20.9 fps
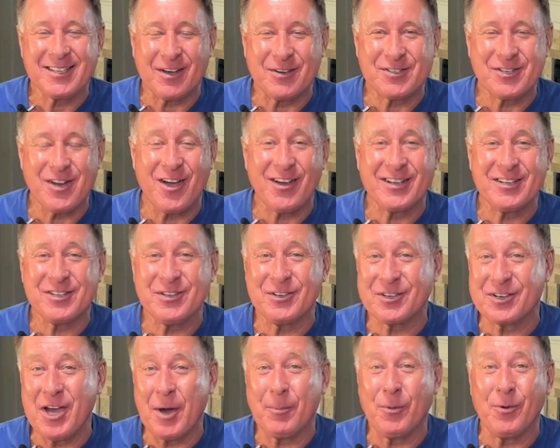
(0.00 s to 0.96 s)
I was talking to a
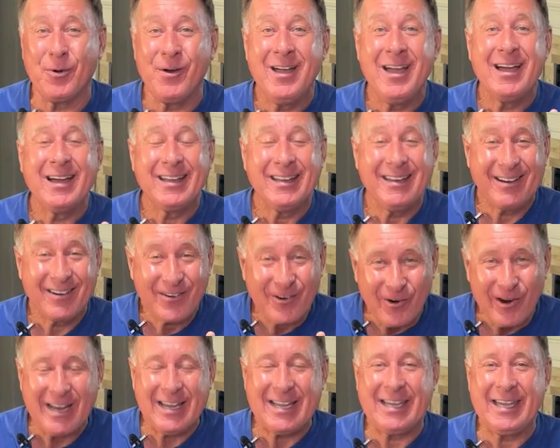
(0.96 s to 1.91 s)
couple
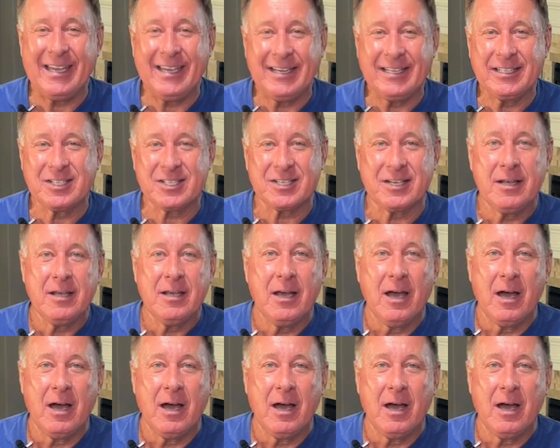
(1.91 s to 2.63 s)
great kids